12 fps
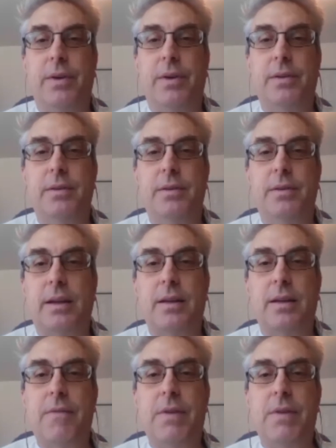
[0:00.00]
different.
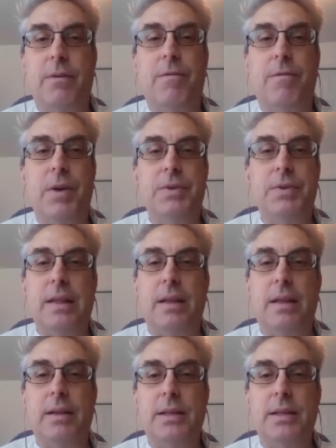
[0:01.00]
Like I've never
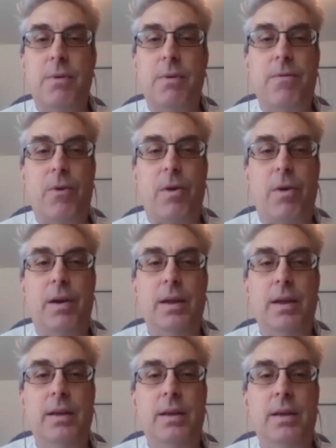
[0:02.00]
felt anything like this
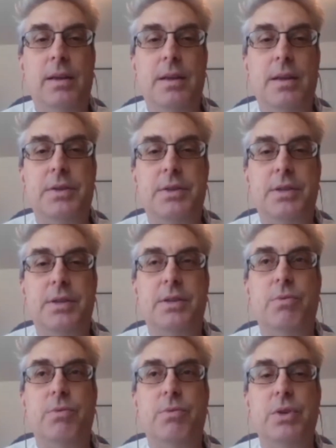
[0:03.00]
before. This
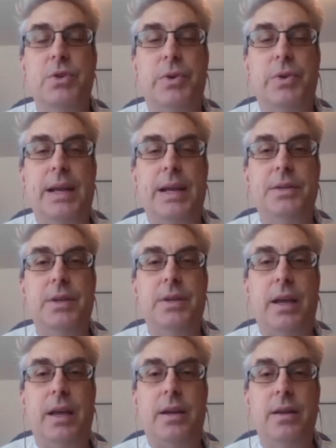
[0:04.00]
is just really
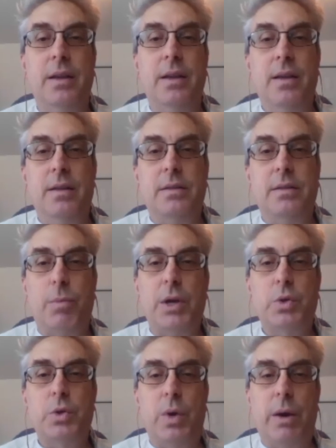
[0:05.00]
strange, and
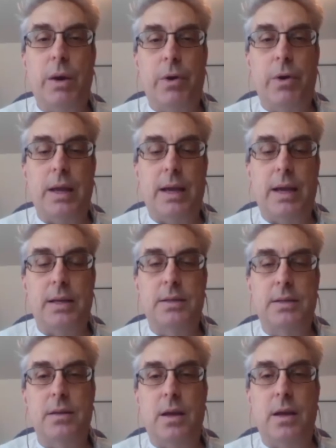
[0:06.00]
the place where I work
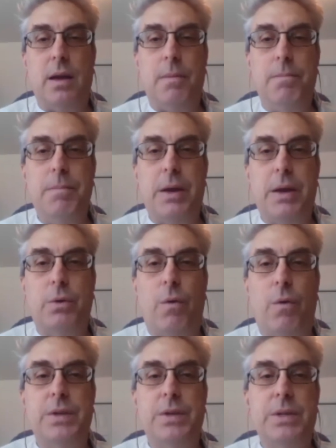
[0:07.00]
has a uh,
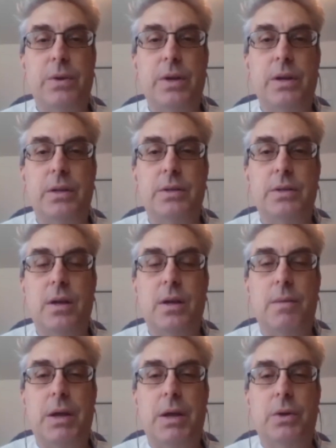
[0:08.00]
medical facility
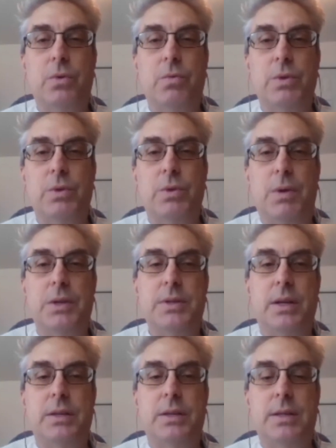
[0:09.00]
on uh, medical
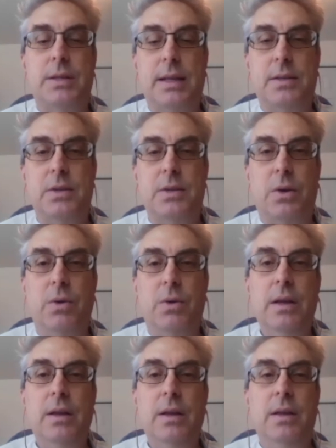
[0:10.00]
response on site.
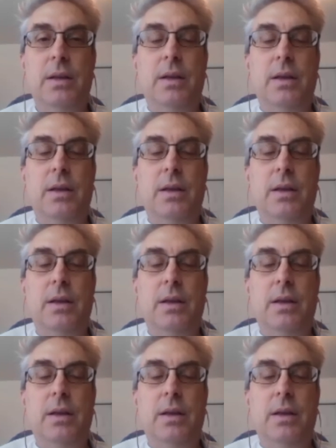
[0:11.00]
So